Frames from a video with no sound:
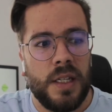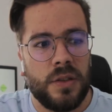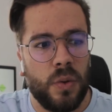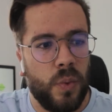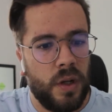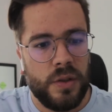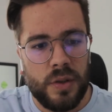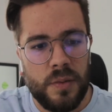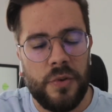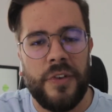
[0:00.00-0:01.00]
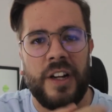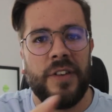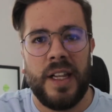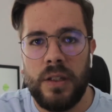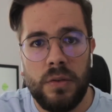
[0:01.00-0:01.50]
And so, well, you can provide
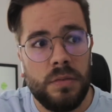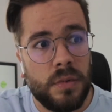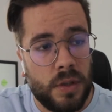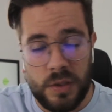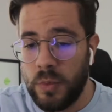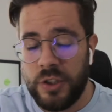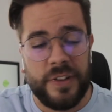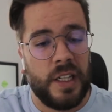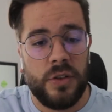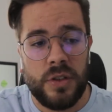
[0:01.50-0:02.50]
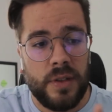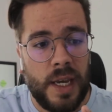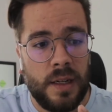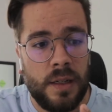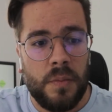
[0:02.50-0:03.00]
value, as much value as you
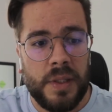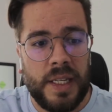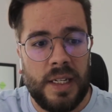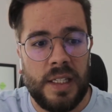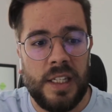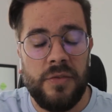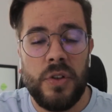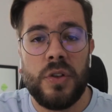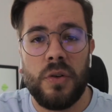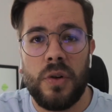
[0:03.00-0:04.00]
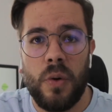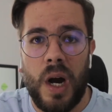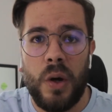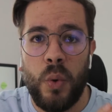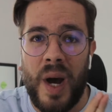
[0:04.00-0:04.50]
can, but then if you don't know
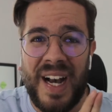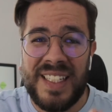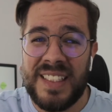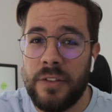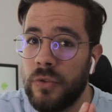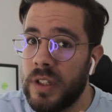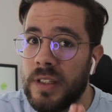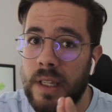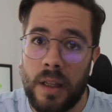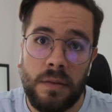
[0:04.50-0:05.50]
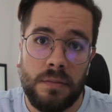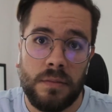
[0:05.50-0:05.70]
how to ask for the sale,